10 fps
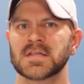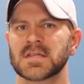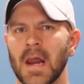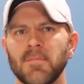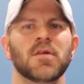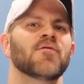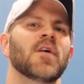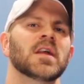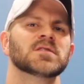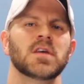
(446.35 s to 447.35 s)

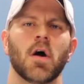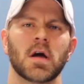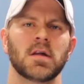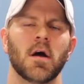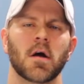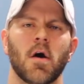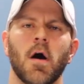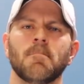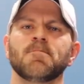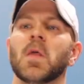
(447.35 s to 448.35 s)

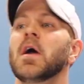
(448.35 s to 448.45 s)
snipedatfantasyhockey.com.